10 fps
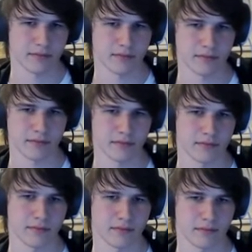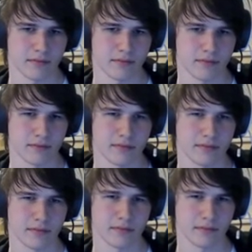
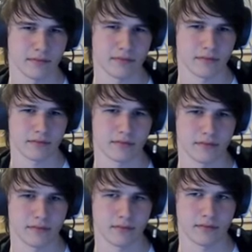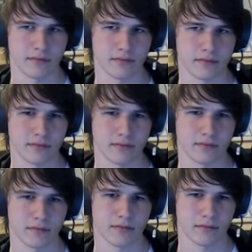
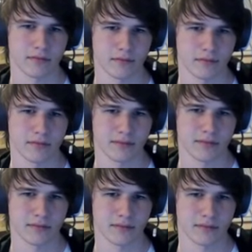The person shown says nothing.